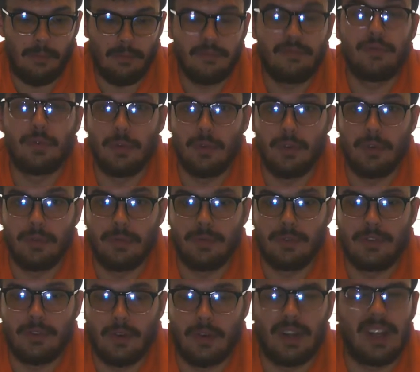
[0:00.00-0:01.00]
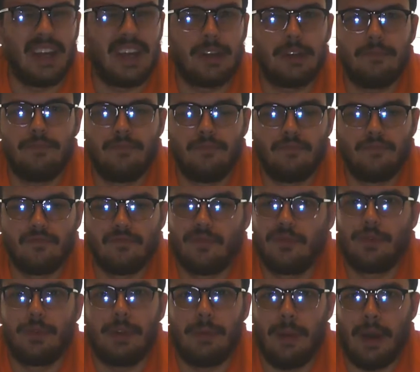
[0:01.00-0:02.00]
Fruit Loops, or like
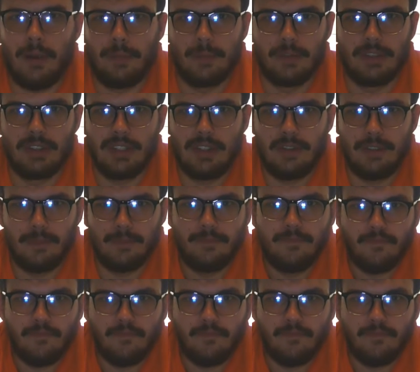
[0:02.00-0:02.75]
Fruity Pebbles even.